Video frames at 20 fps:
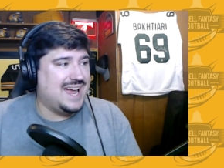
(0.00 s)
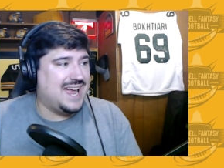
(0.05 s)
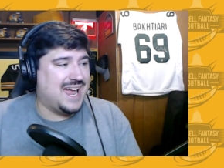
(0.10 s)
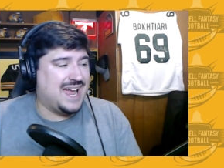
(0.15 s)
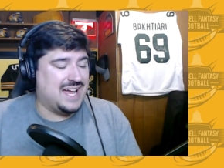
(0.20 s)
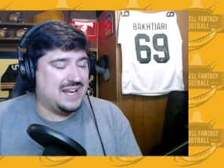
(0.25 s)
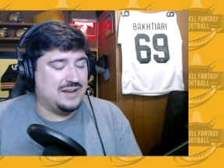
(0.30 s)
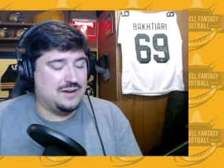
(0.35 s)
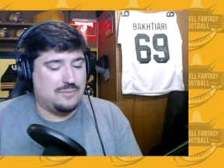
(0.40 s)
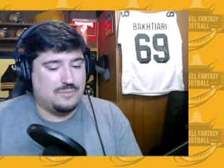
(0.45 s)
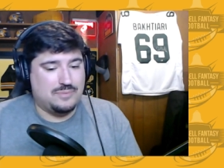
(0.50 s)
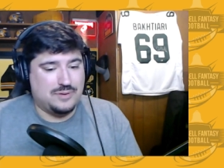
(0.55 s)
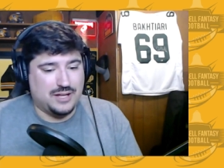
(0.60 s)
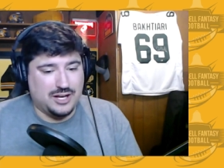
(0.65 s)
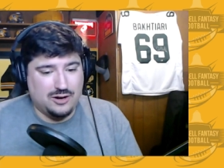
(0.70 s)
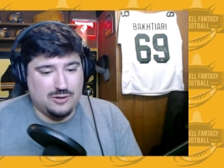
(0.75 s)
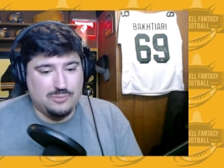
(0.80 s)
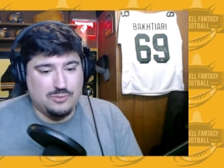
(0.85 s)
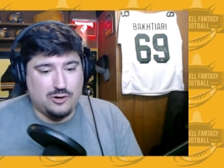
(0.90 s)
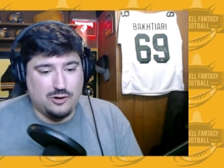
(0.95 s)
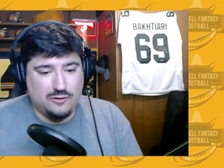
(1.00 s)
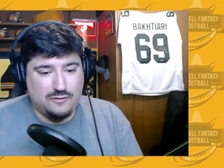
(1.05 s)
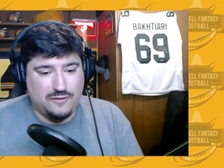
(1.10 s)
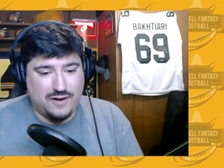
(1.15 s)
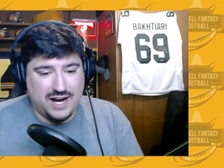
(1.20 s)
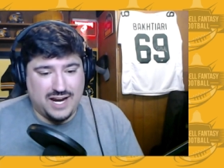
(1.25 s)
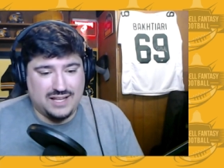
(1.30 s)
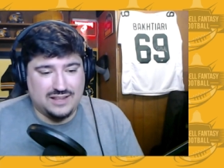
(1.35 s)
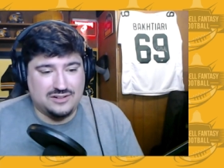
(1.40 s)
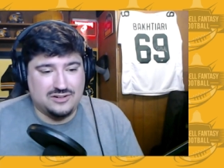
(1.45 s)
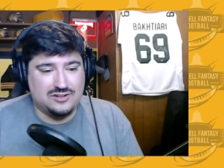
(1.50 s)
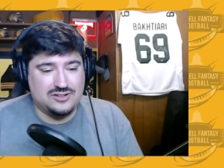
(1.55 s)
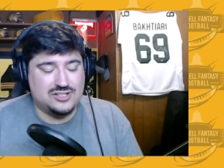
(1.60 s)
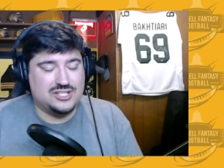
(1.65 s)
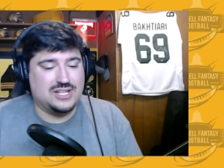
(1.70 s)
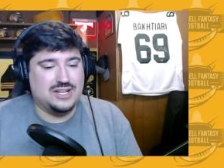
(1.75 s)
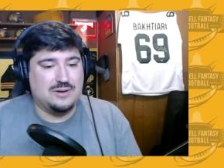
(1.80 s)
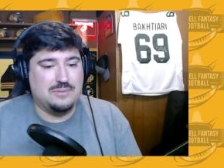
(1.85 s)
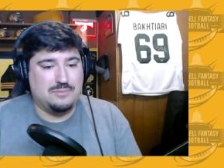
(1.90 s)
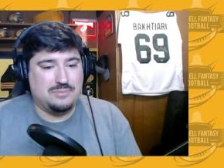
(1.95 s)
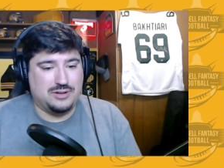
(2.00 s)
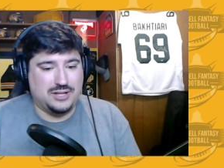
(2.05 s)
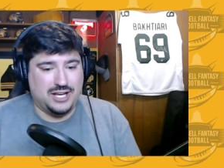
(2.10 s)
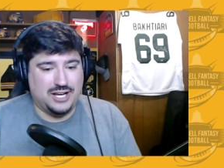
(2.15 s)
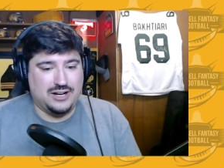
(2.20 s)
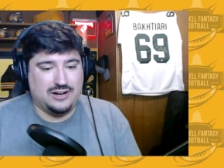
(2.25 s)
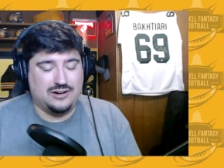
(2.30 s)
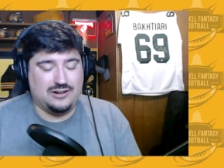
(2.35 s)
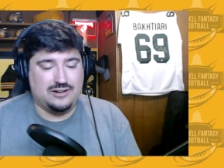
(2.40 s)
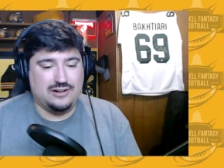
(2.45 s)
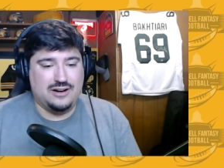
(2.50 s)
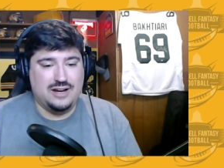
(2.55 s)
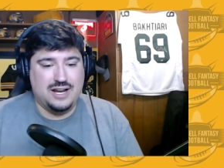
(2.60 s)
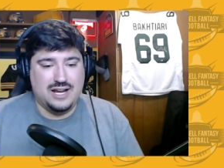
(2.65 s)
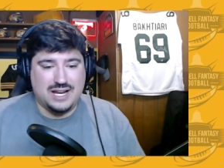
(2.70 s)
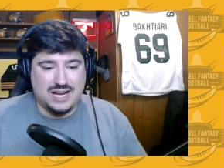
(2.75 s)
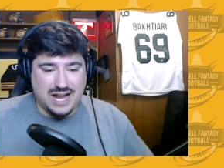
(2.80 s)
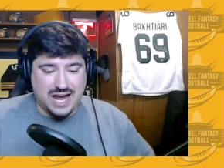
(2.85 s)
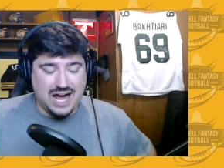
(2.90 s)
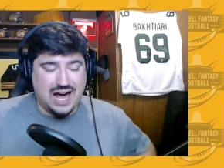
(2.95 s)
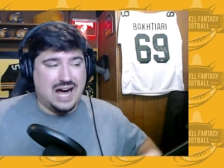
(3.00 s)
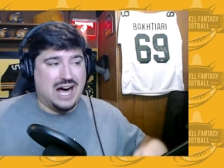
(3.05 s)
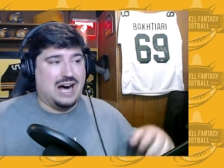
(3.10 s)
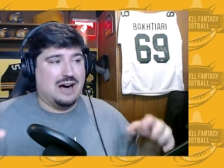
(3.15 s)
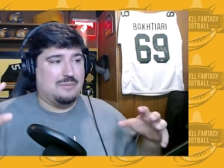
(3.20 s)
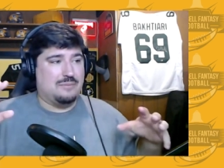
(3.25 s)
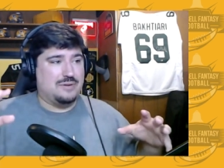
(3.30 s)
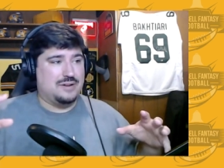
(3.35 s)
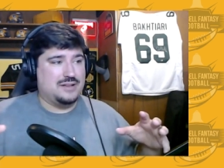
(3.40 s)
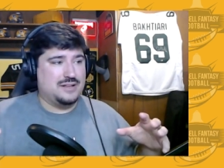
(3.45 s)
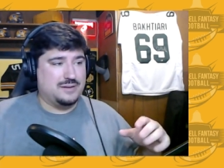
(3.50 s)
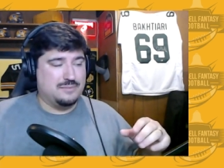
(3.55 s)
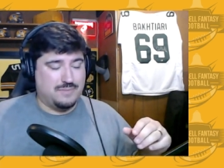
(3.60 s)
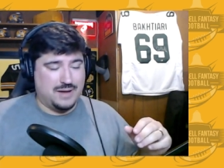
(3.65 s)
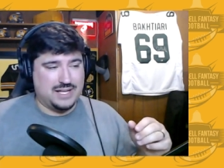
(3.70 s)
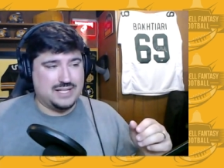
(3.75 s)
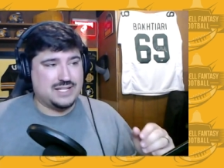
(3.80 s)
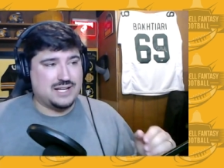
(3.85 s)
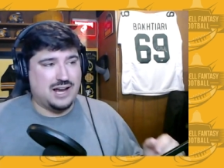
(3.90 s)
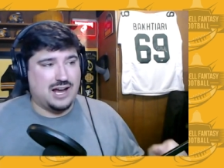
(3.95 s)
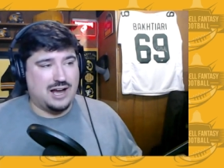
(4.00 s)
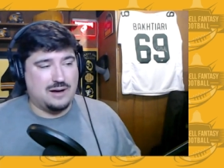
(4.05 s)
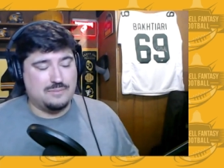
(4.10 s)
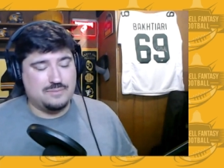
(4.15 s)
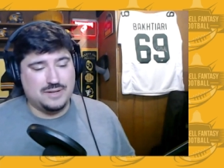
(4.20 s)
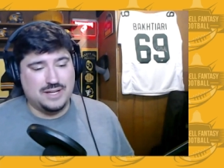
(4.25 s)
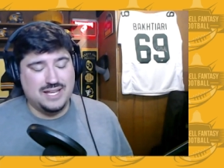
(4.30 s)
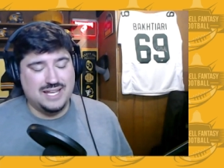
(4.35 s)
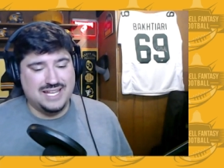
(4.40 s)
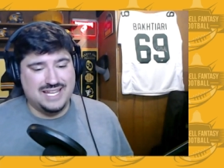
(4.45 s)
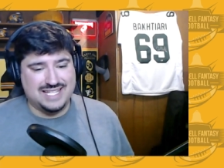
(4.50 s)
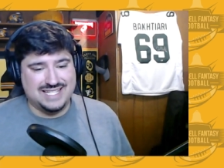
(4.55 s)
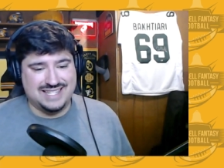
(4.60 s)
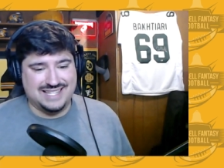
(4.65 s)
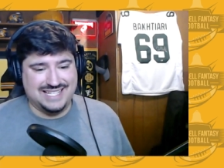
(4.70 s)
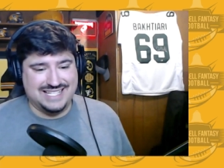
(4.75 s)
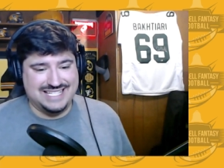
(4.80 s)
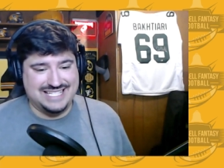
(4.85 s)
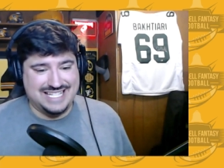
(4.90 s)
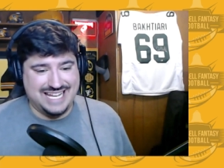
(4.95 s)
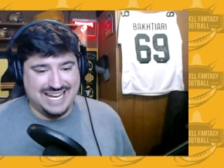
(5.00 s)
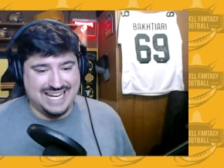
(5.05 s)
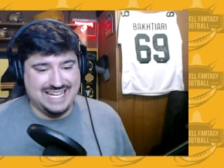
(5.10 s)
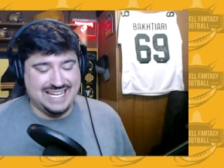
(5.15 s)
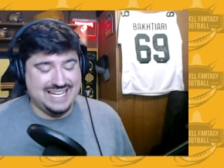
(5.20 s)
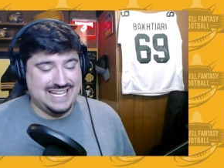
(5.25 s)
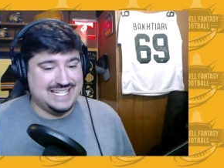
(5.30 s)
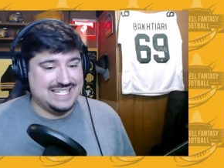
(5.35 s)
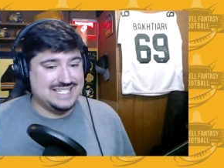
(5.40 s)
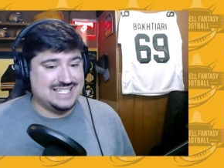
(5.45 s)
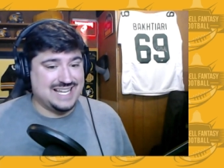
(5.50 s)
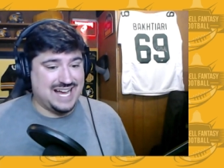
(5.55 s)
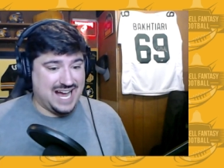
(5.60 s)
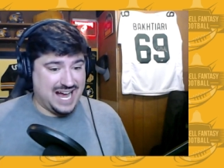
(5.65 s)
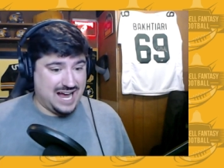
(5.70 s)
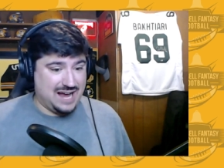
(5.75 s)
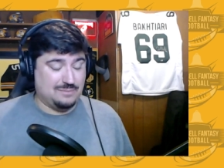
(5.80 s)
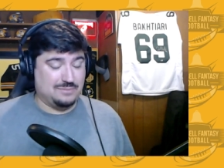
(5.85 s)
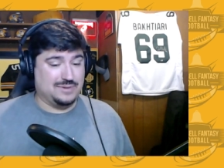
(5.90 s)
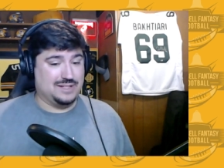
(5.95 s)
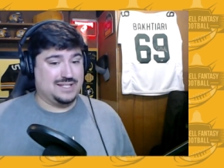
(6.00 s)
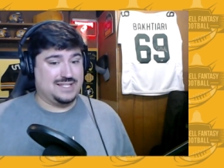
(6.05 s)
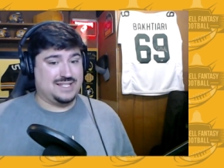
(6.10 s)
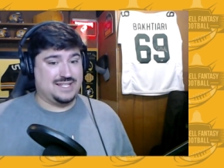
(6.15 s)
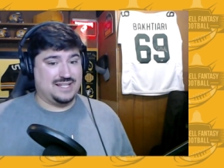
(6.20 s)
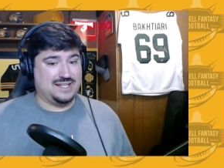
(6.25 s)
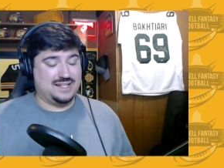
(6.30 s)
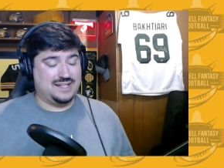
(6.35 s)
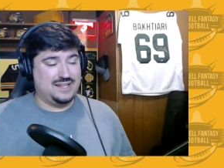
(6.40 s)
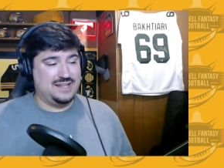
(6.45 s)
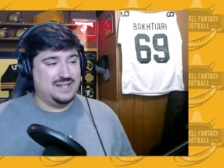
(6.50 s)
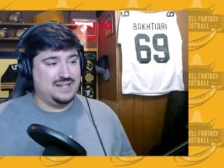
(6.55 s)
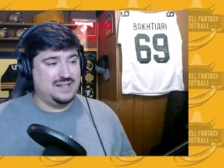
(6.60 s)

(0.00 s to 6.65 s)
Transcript: And player profilers, player comp, best comp is LaDainian Tomlinson.